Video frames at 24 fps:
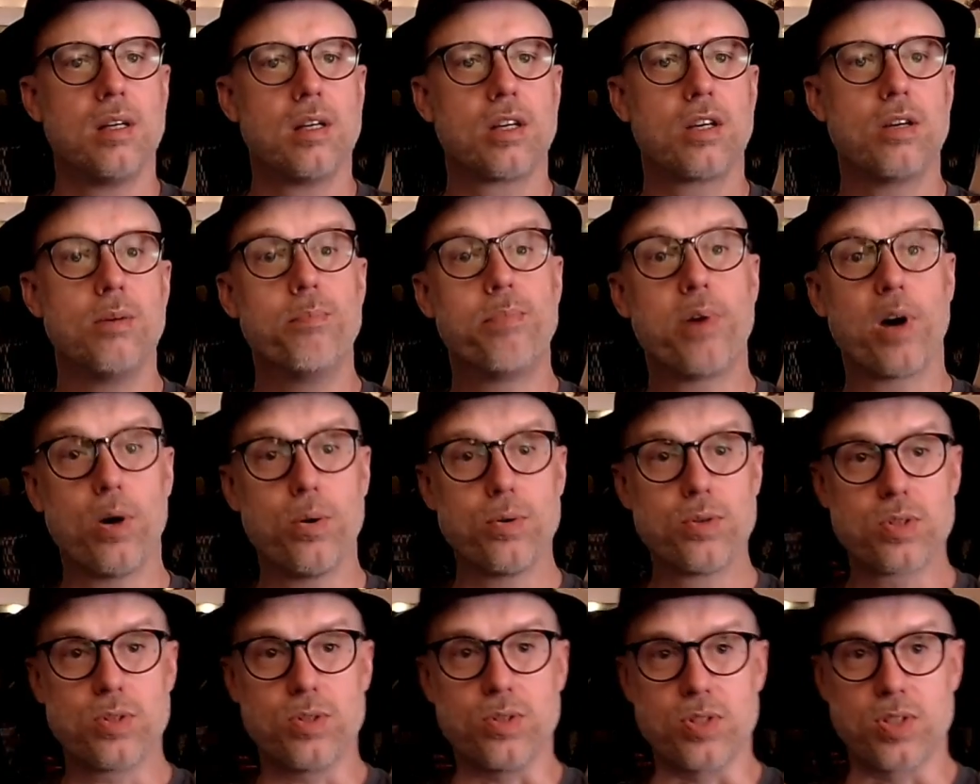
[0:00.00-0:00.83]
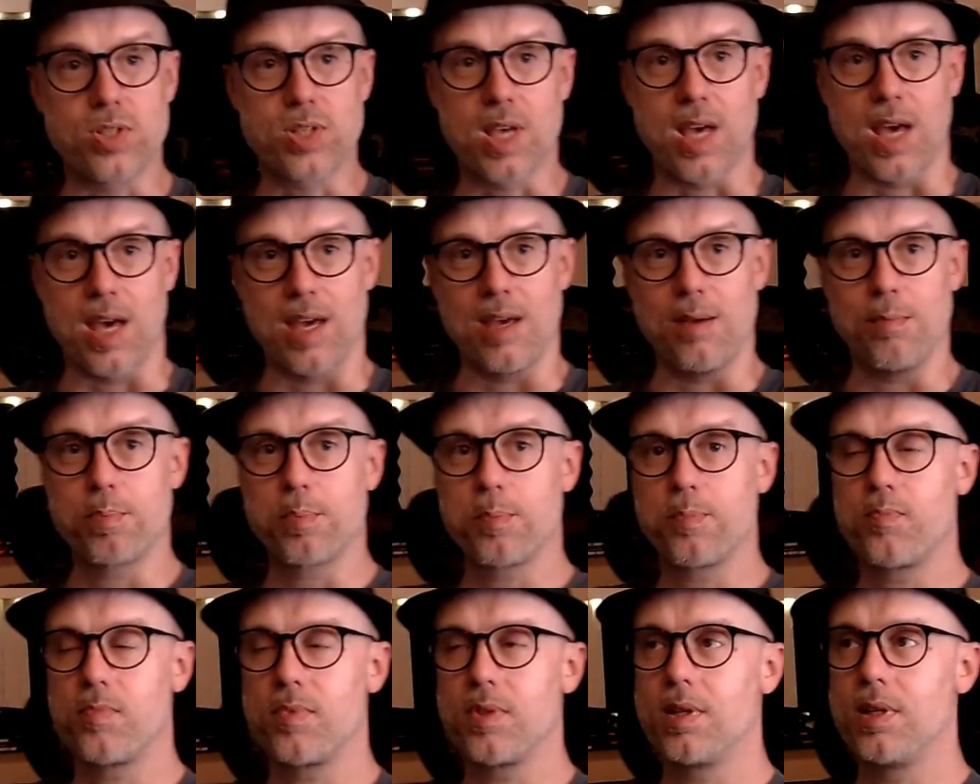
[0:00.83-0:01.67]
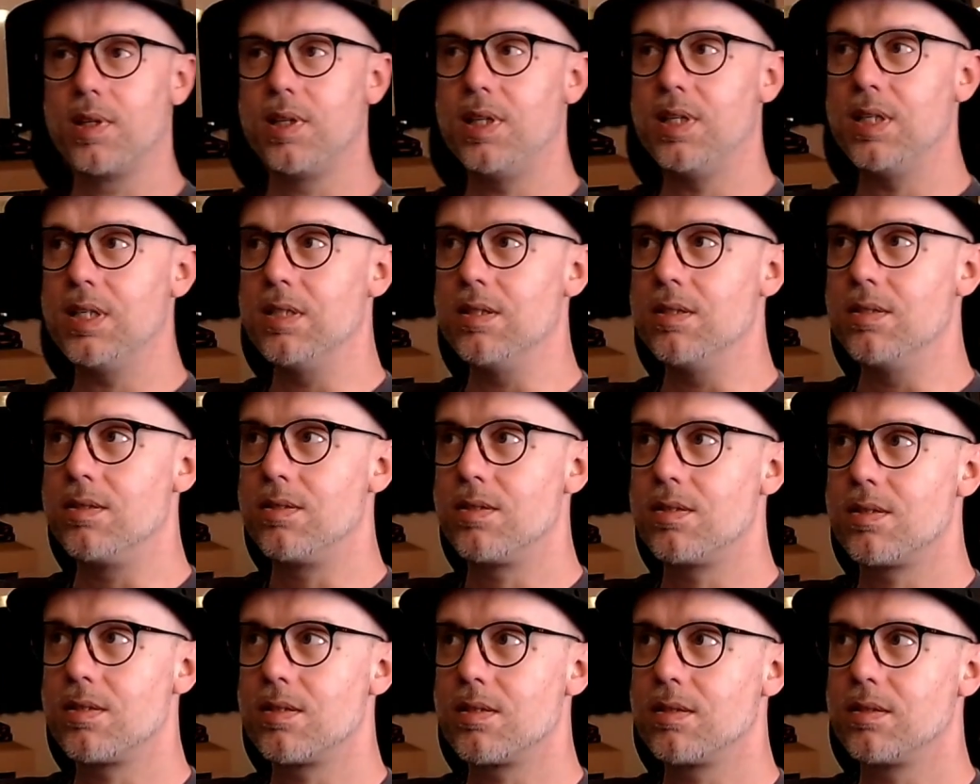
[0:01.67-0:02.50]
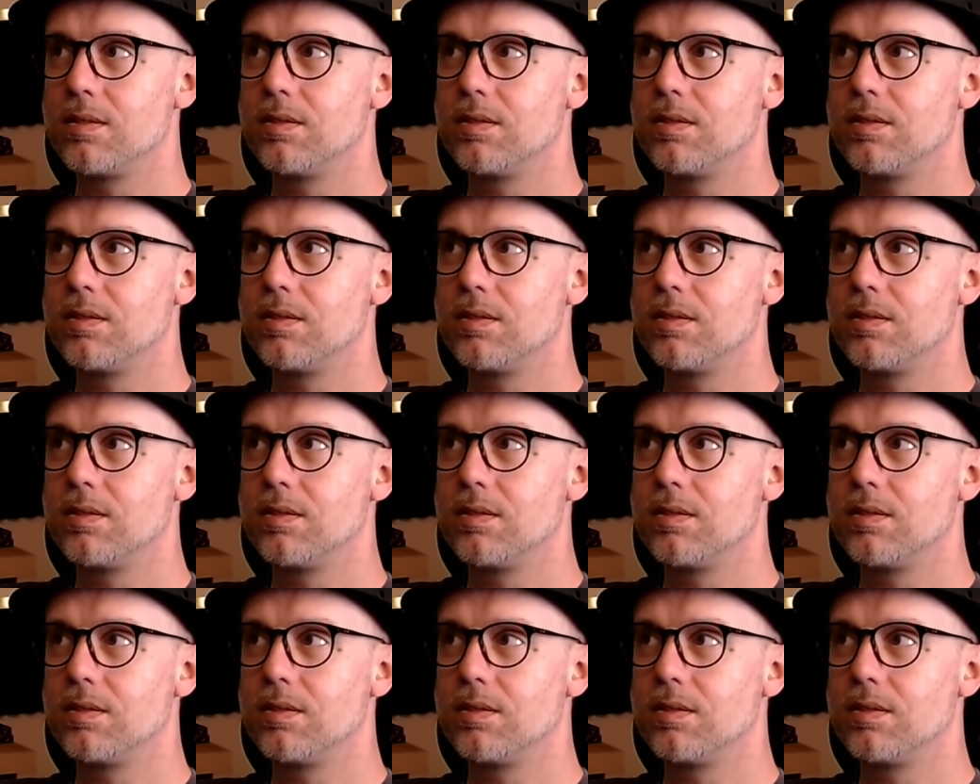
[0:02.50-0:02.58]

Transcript: ComposersCape is